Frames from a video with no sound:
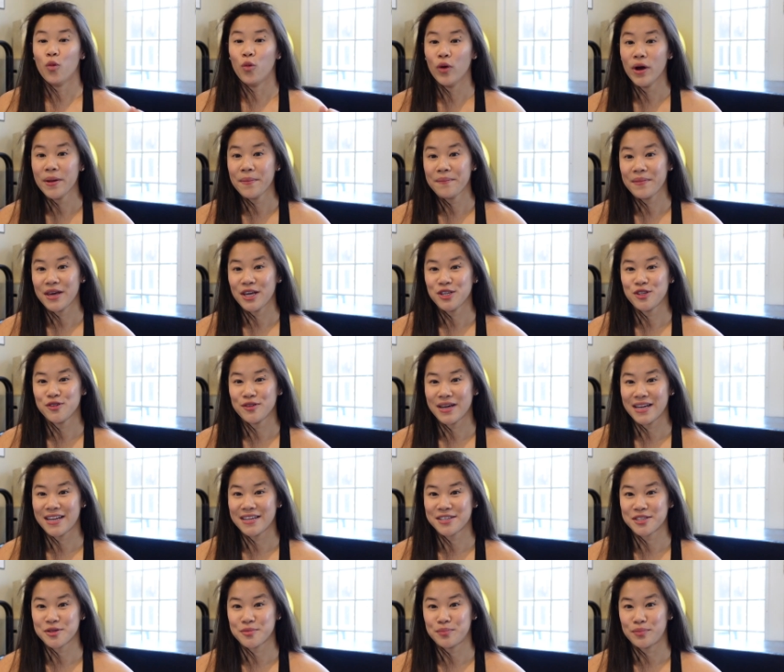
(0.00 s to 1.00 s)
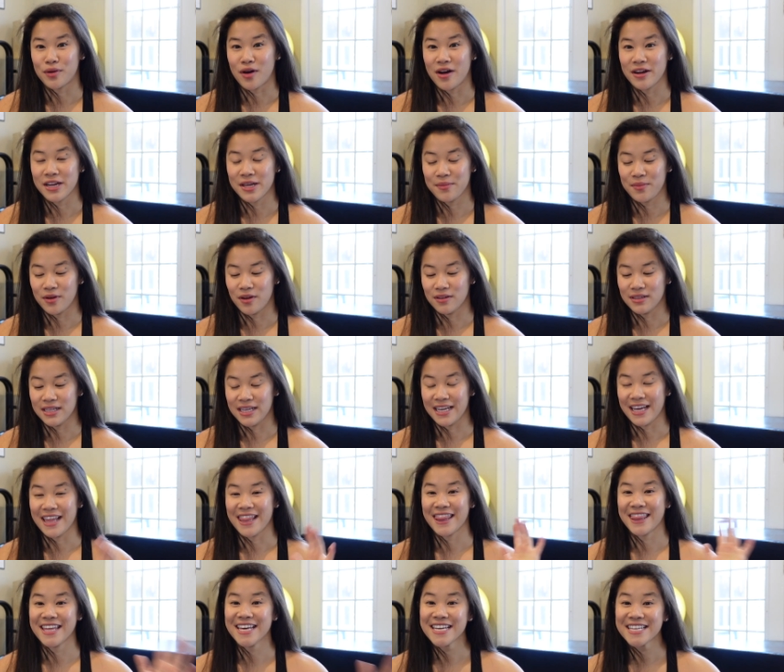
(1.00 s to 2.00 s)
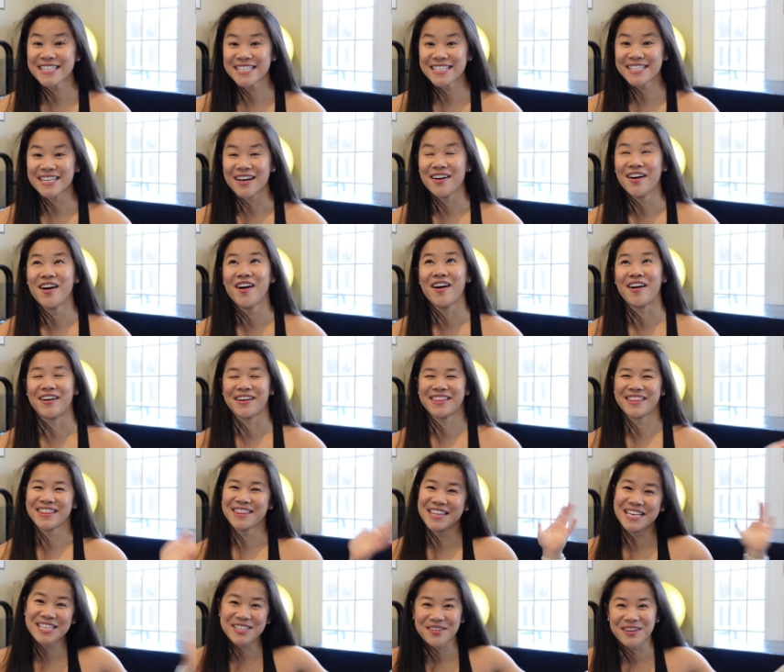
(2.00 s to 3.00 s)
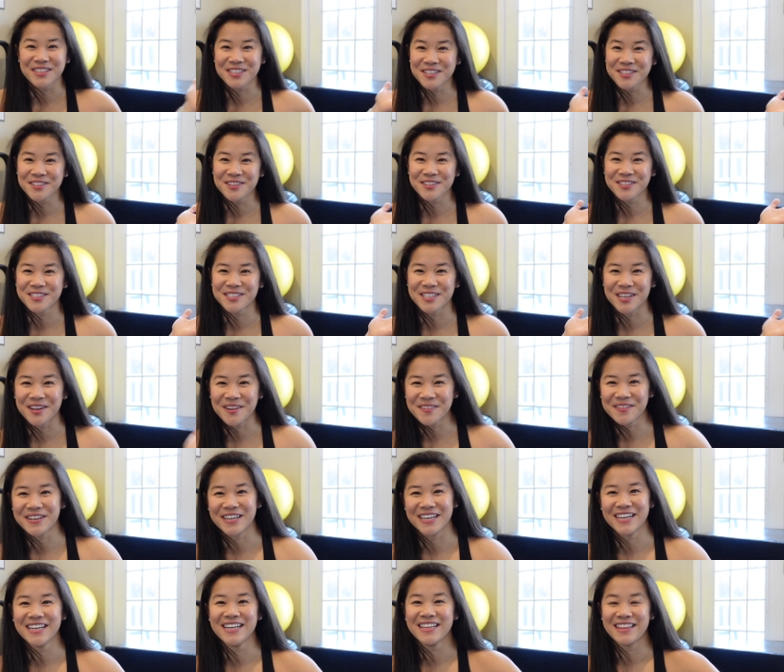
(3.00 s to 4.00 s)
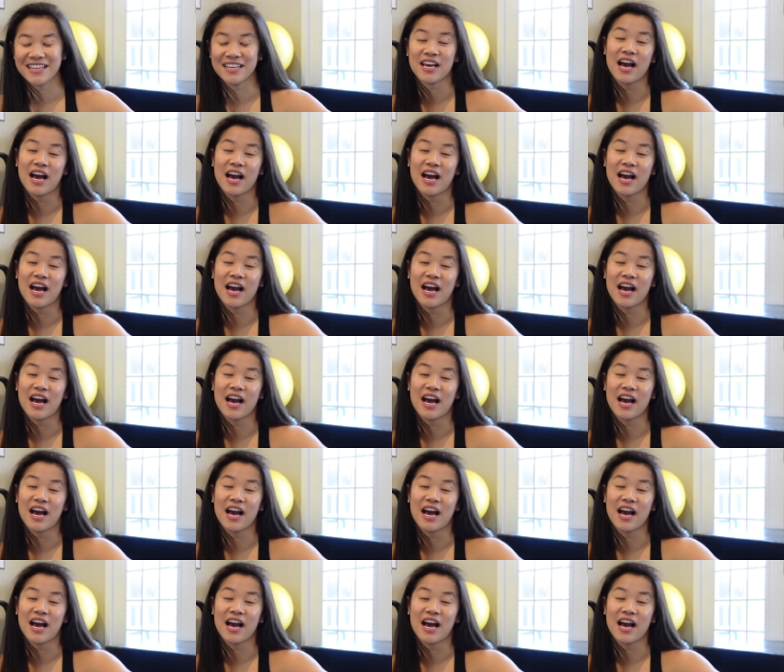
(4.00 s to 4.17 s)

What made you get into bodybuilding? This, oh, these questions are so good.